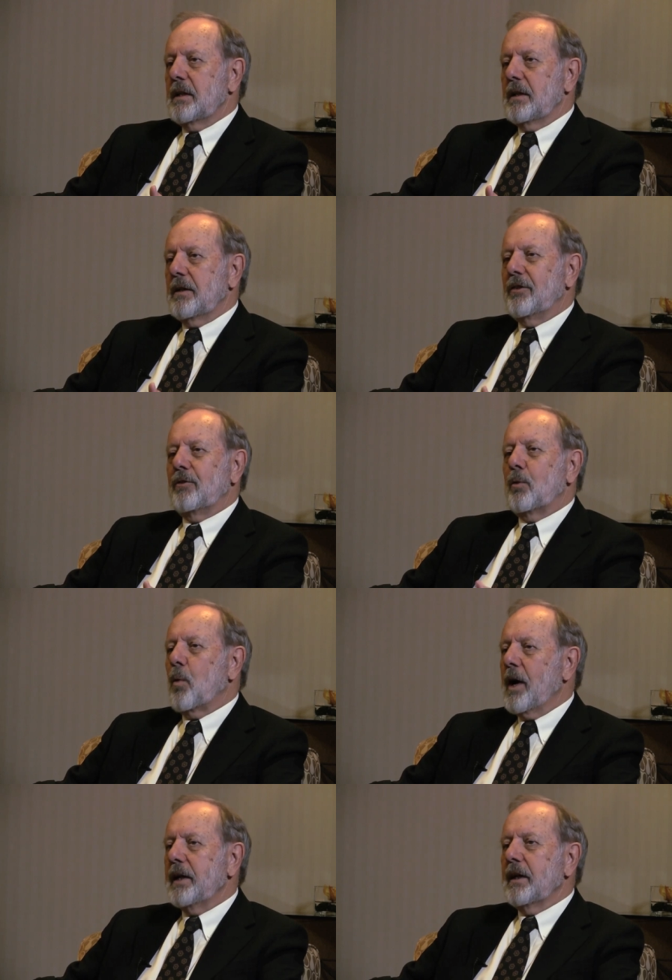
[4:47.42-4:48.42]
This is
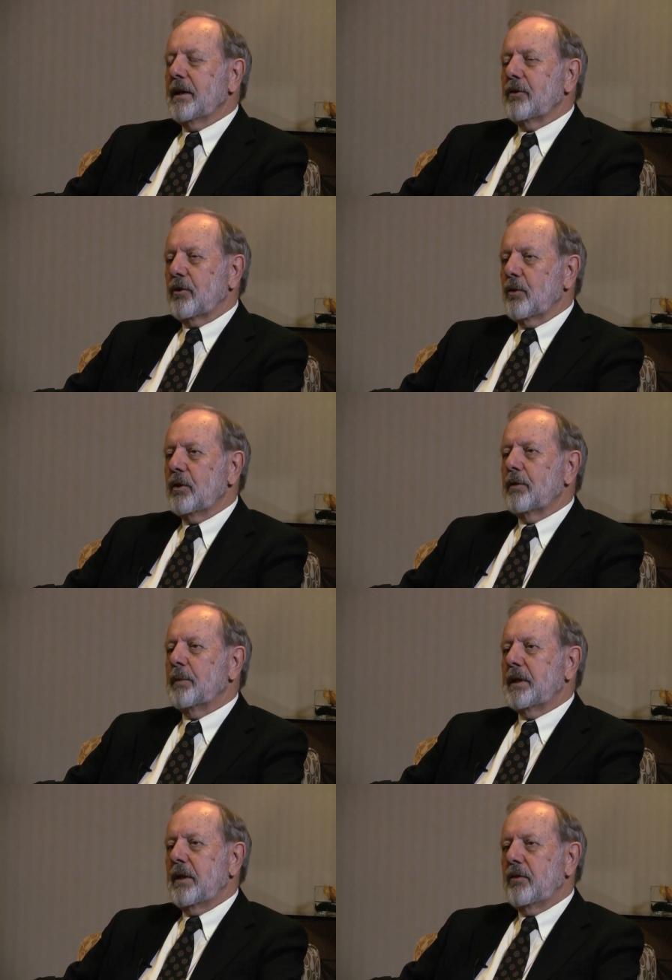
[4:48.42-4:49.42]
quite unintuitive,
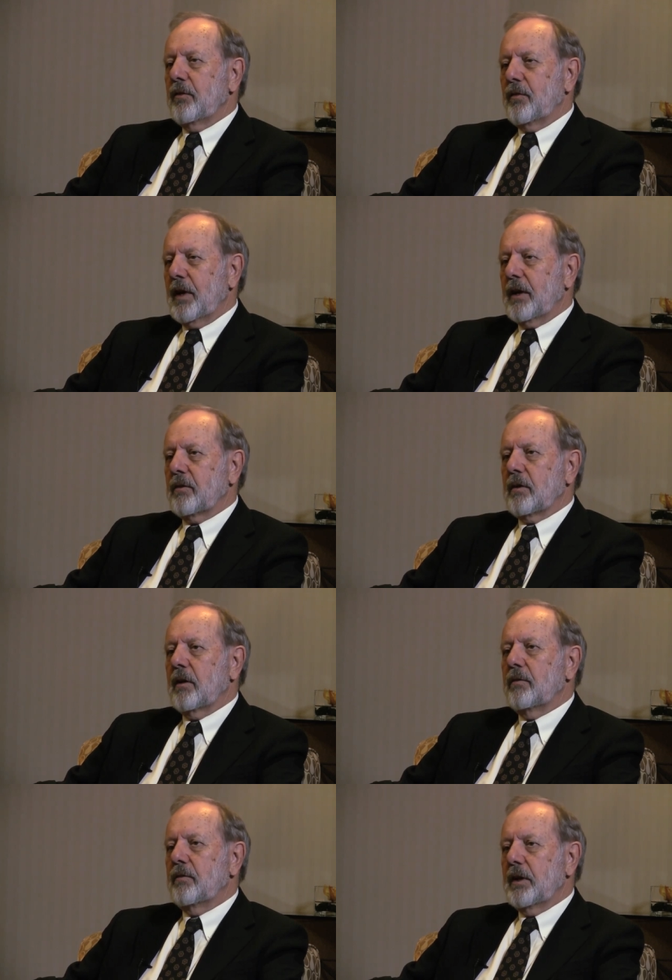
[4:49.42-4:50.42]
but these effects
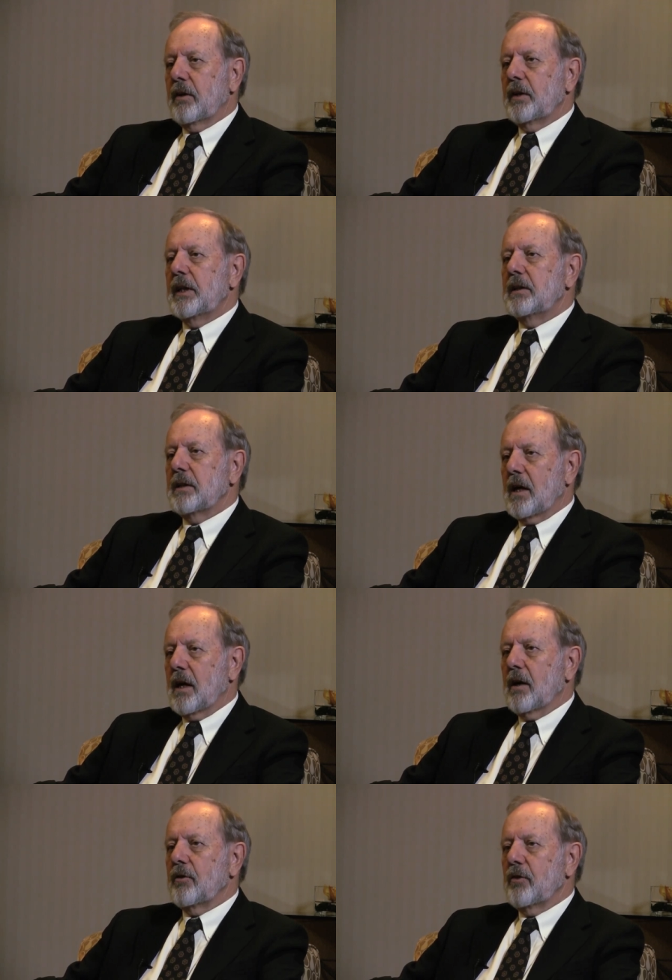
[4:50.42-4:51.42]
are very large.